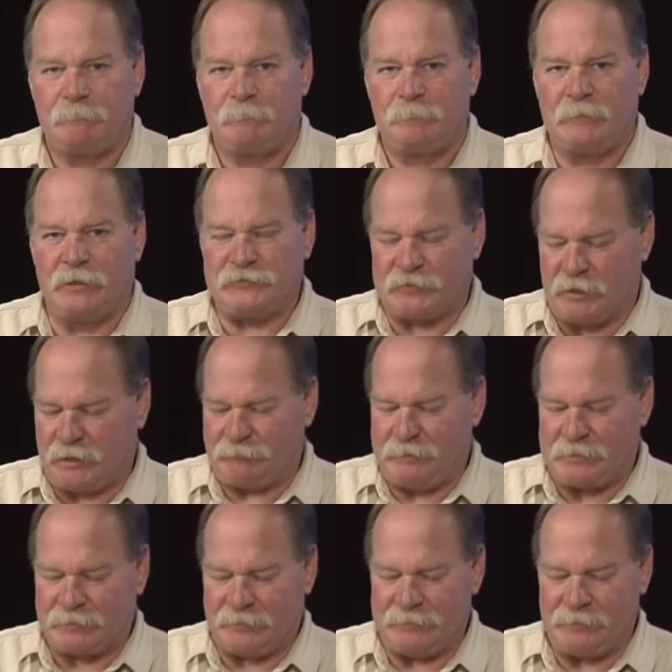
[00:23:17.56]
Is Hillary
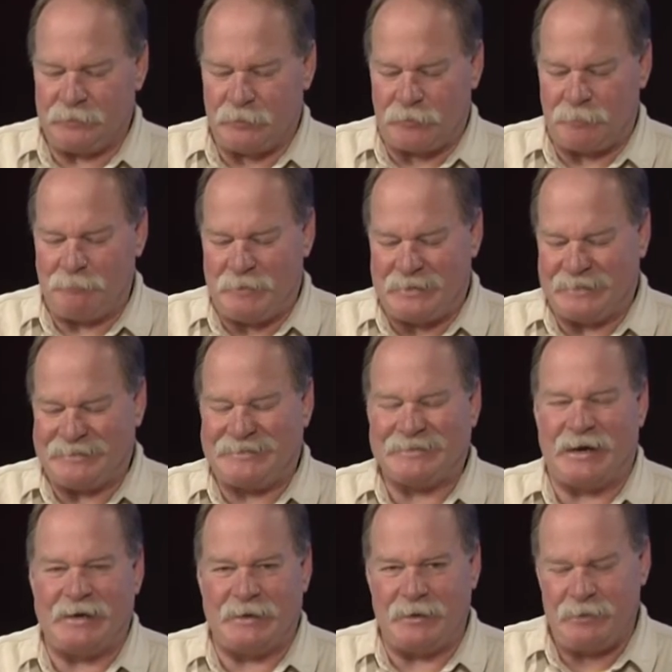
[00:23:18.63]
Clinton going to be
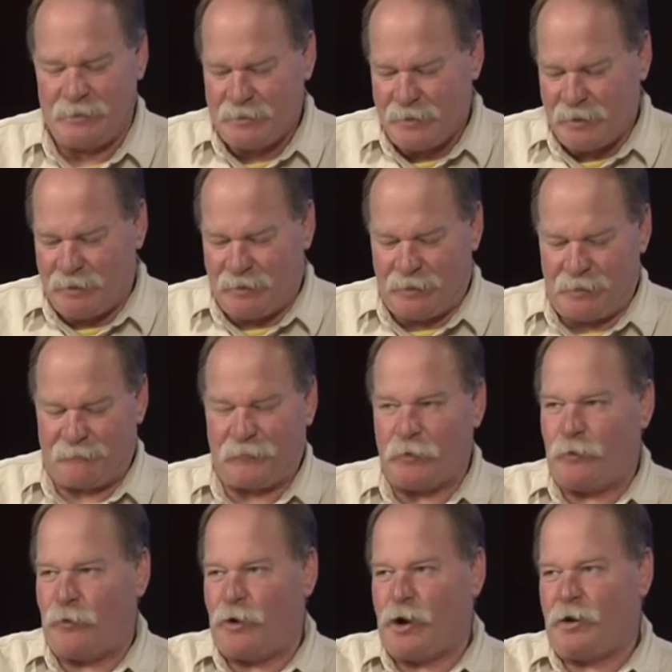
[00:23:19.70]
indicted for
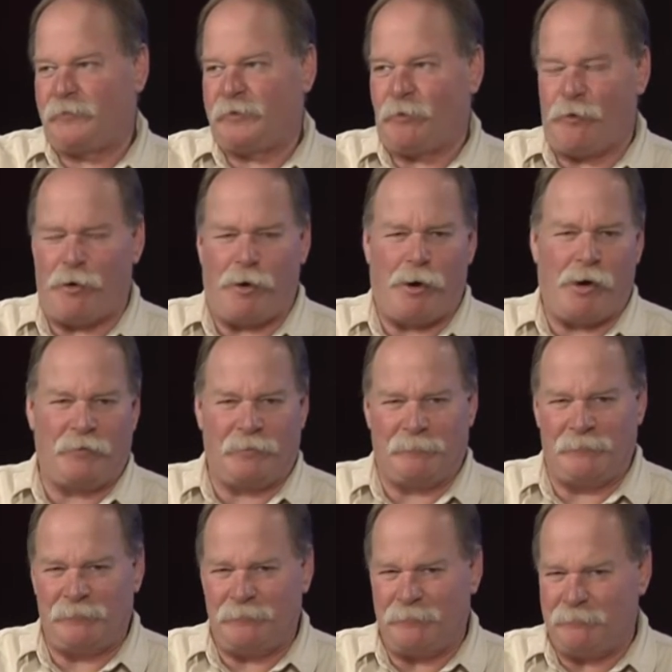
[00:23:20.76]
all
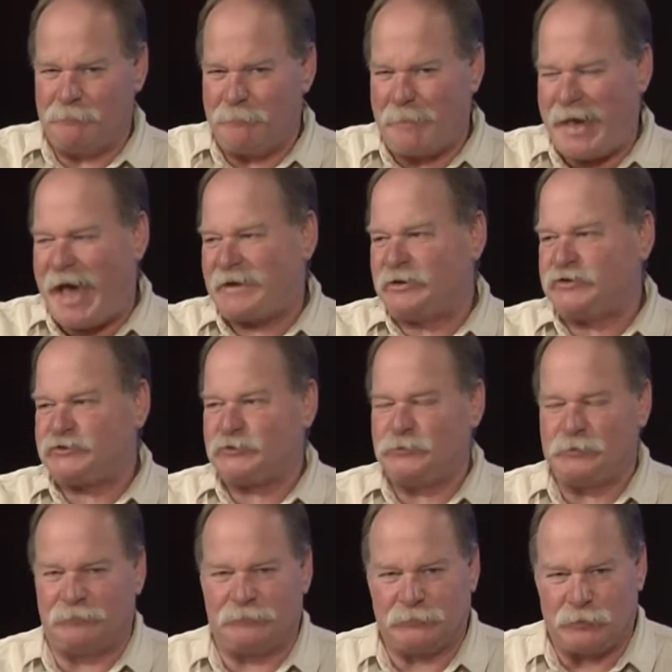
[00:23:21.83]
the magnitude
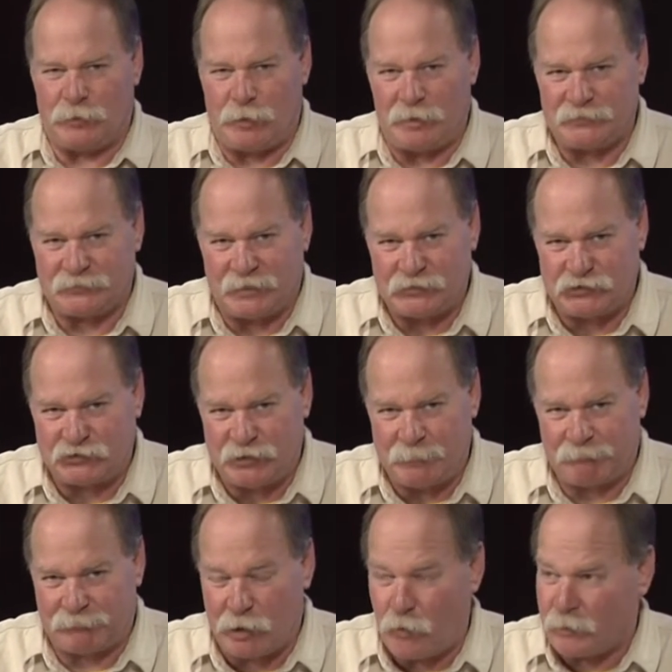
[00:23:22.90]
of laws that she
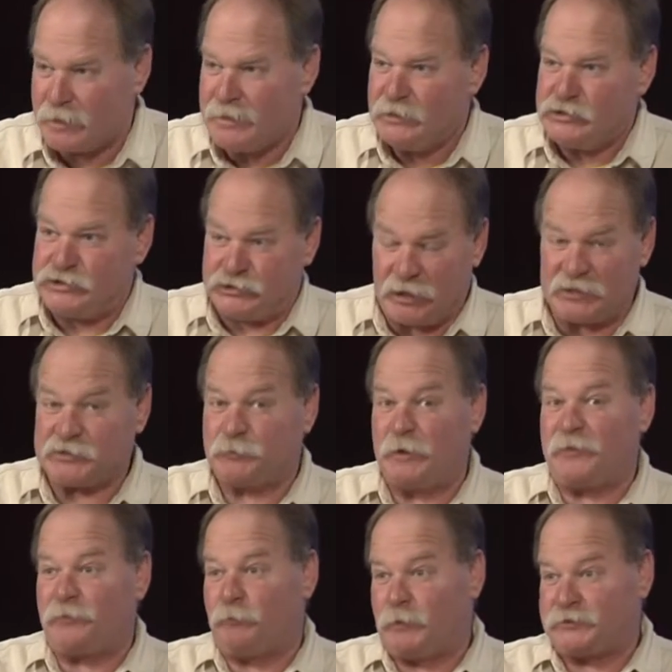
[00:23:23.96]
broke just
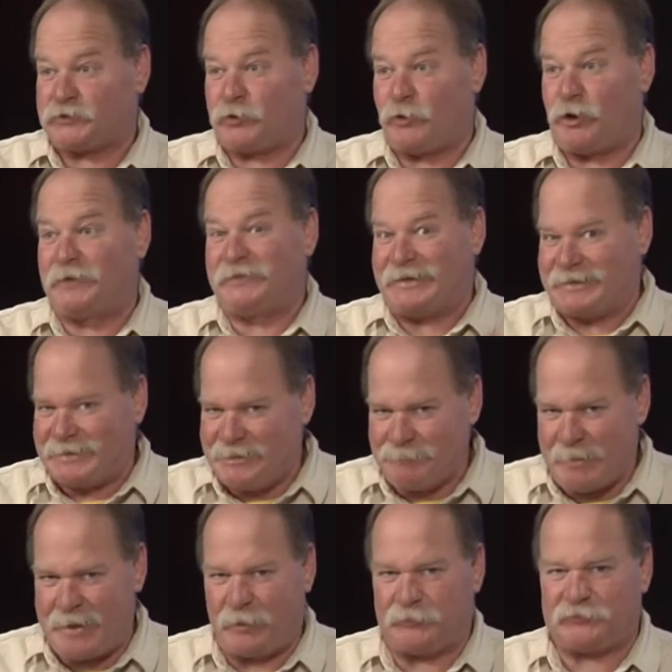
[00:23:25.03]
with what's called the
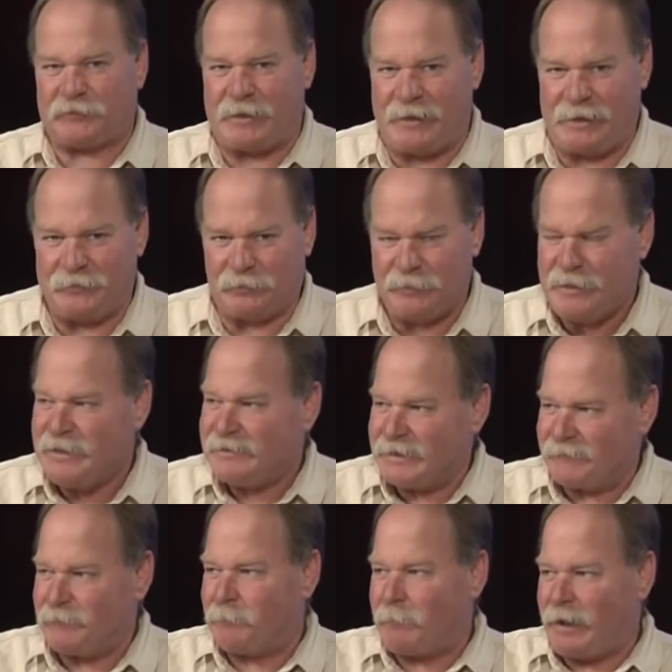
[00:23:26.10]
email scandal?
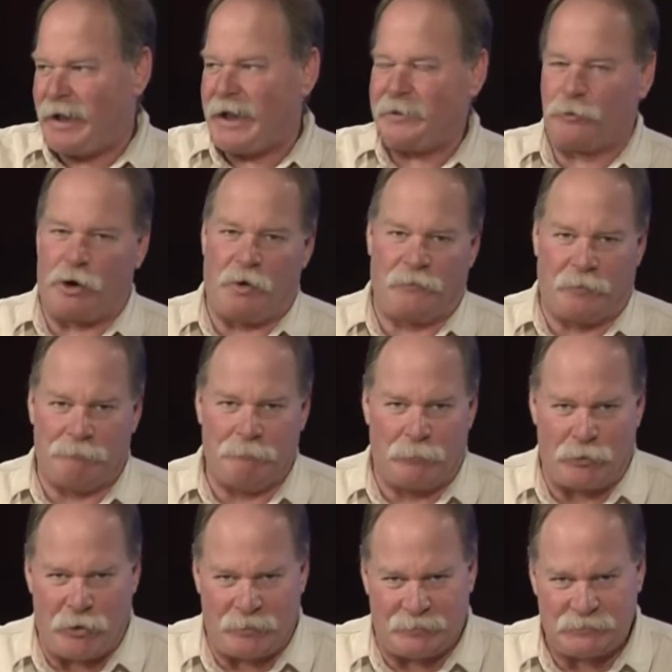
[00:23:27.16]
Never mind all the
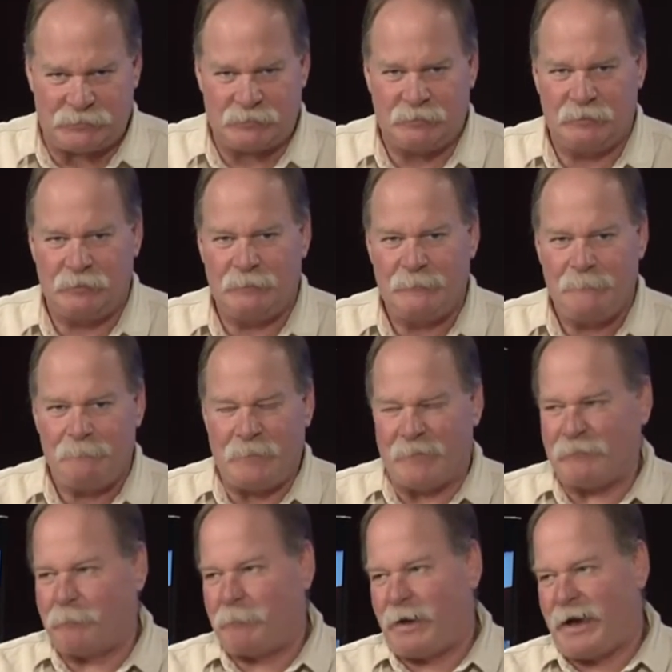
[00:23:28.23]
murders.
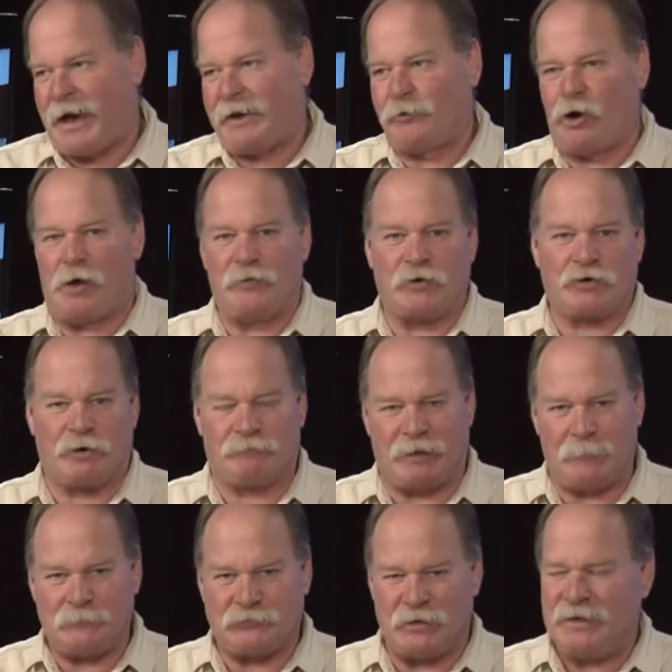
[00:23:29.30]
Never mind all the
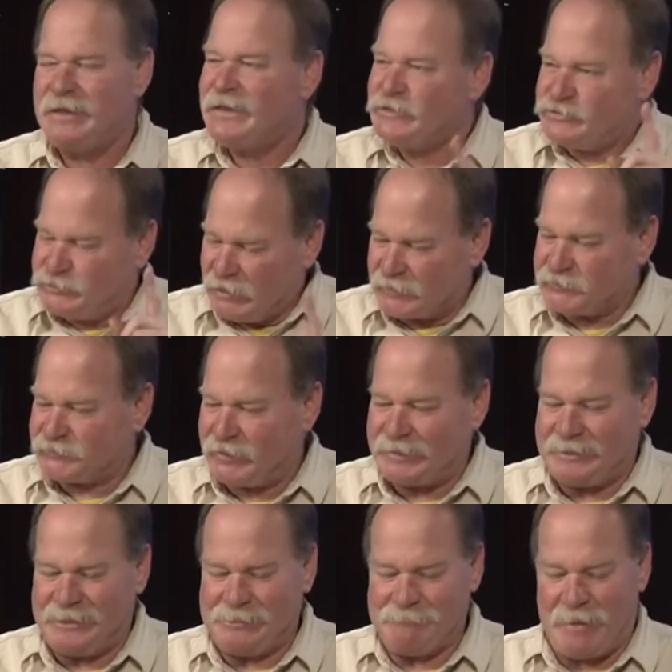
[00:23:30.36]
corruption, just
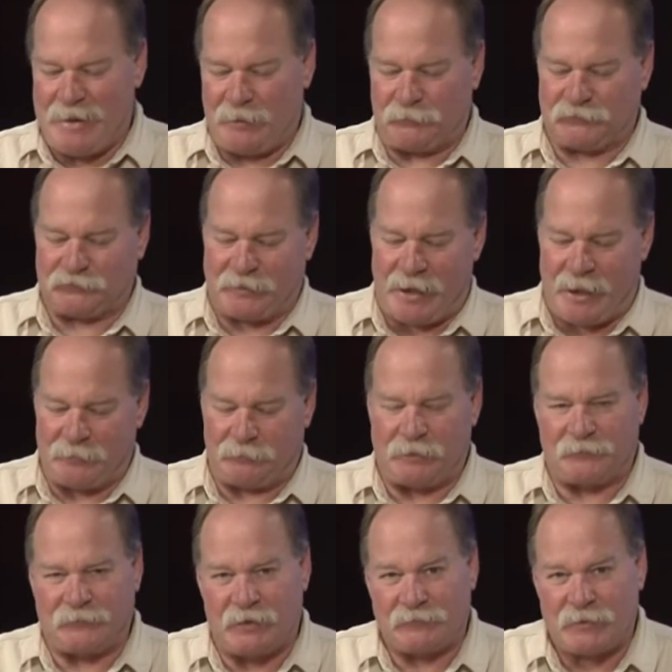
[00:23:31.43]
the email scandal. You
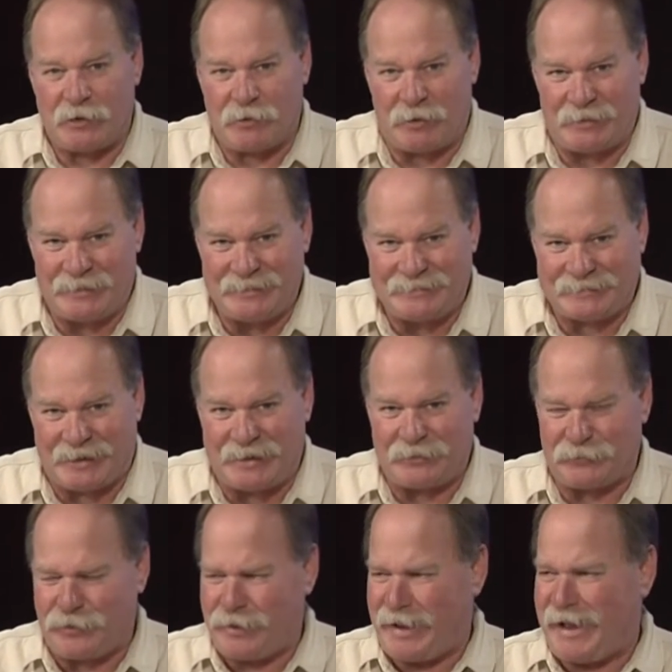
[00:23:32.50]
think they're going to indict
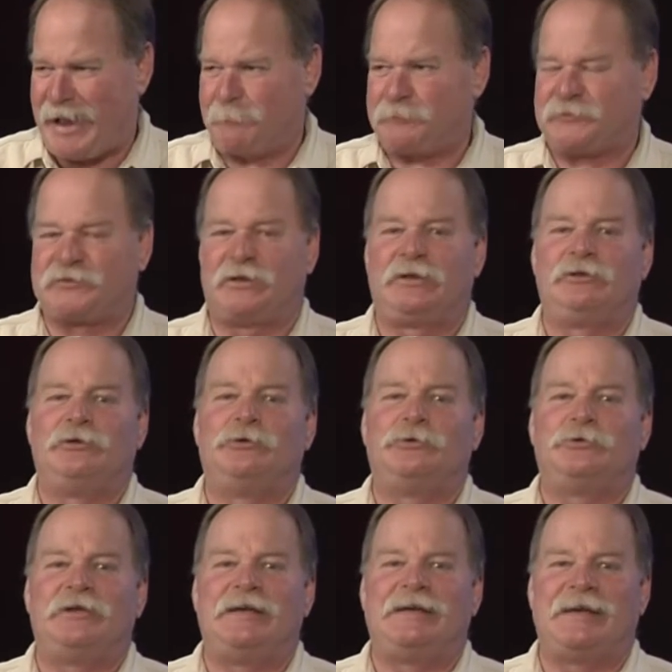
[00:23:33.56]
her?
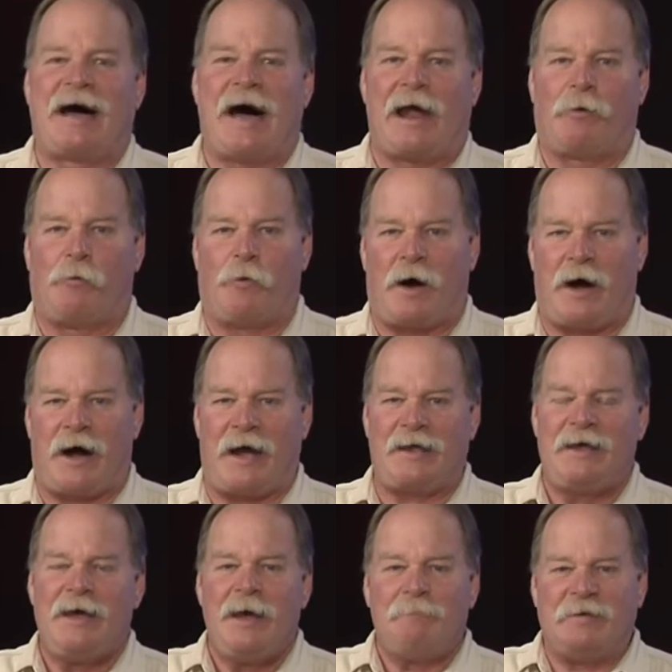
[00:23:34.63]
Absolutely not. Why?
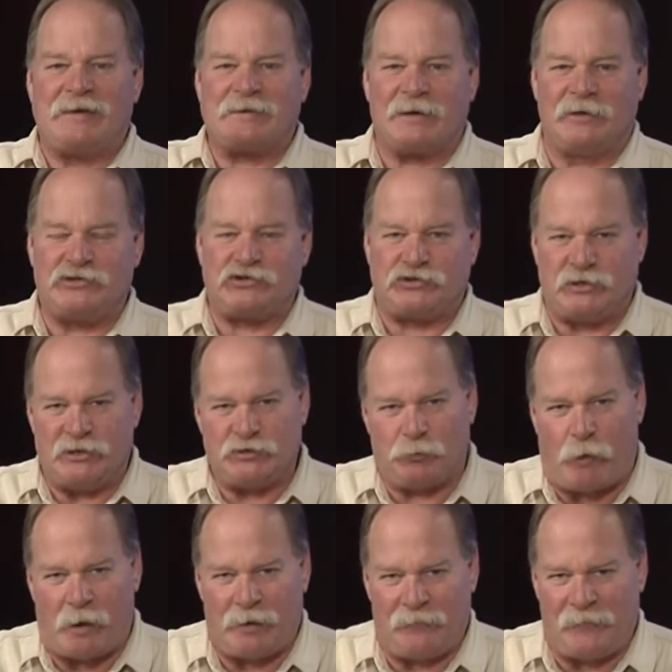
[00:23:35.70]
Because she's
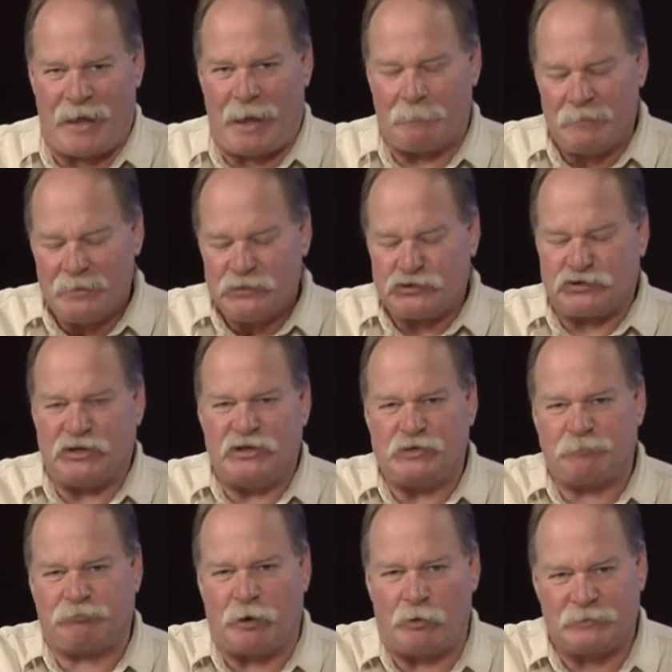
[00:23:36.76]
one of them. She's
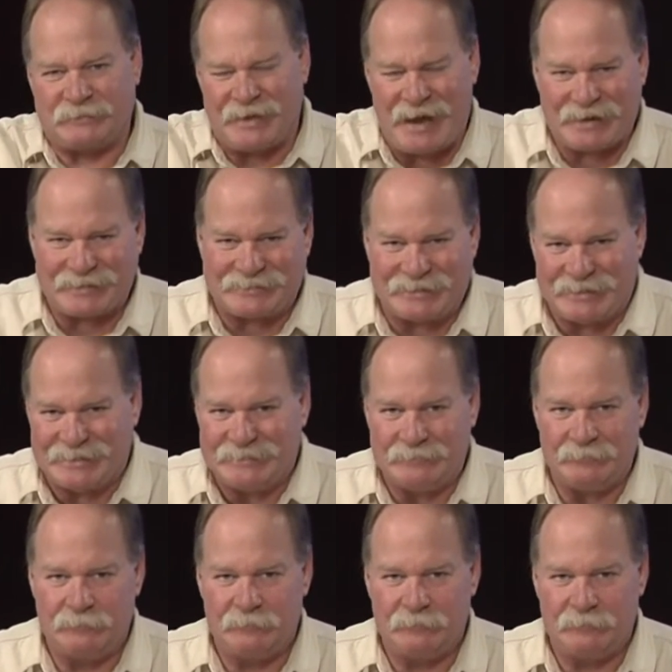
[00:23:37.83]
protected.